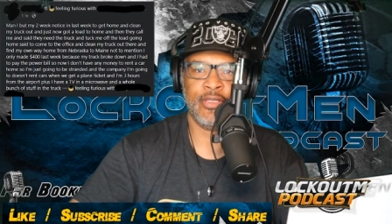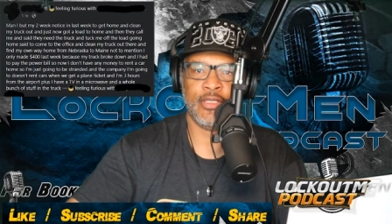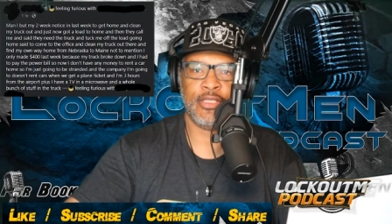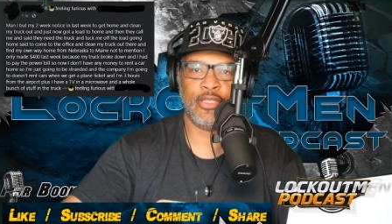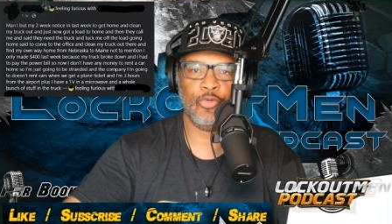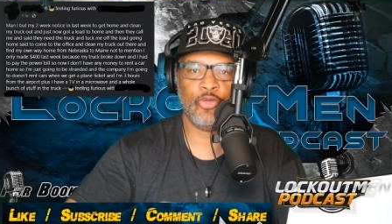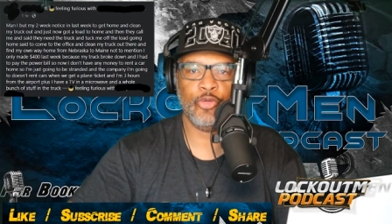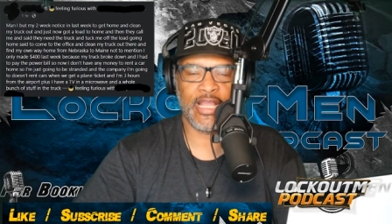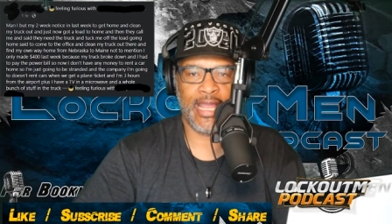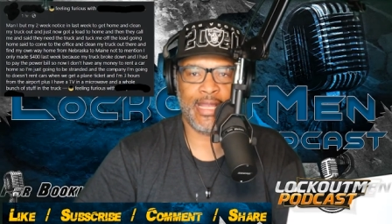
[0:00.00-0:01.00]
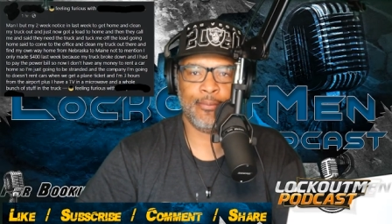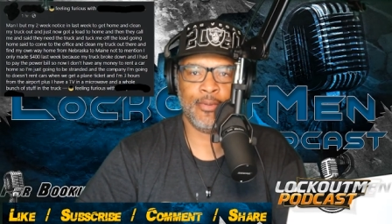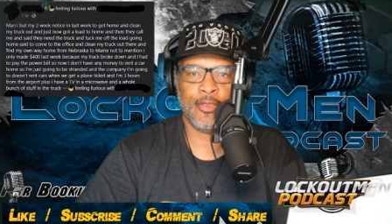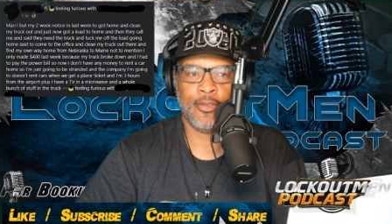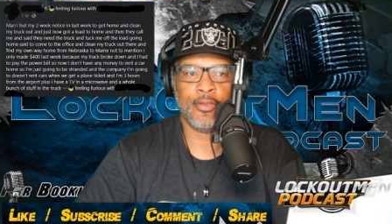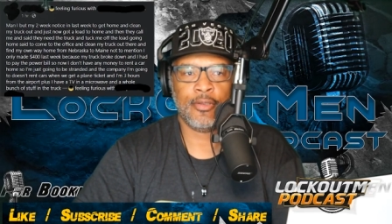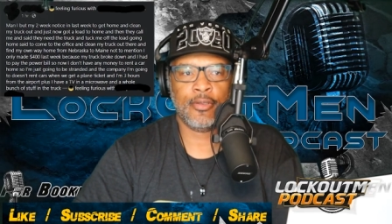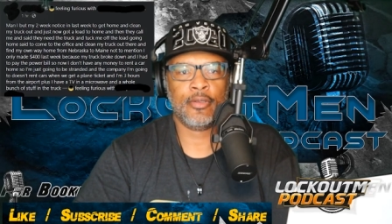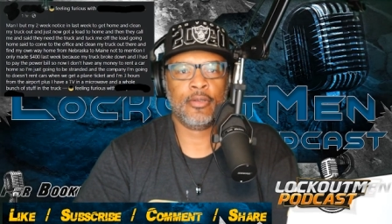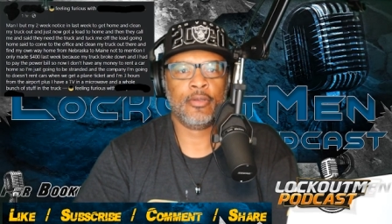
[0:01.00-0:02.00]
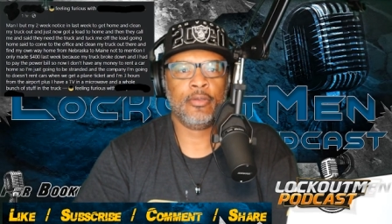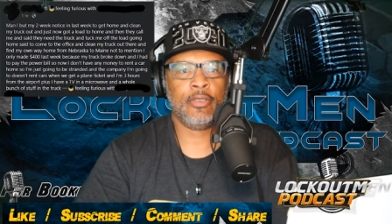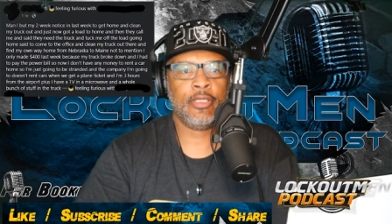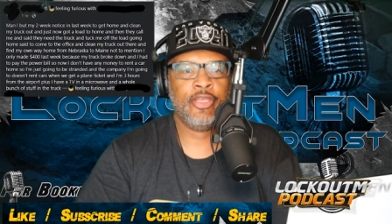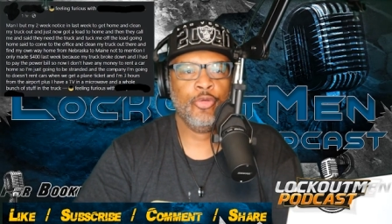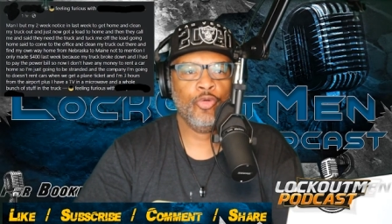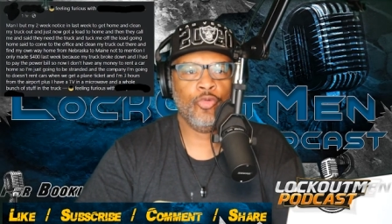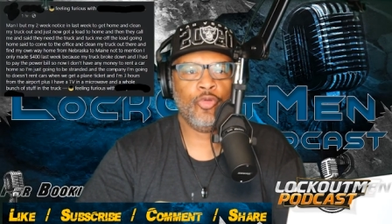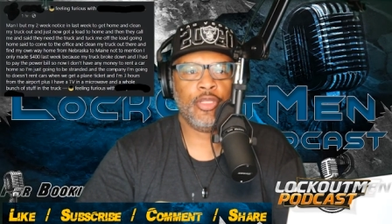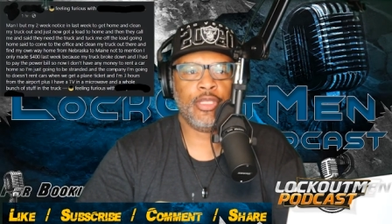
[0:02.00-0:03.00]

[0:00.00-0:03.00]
you do that. You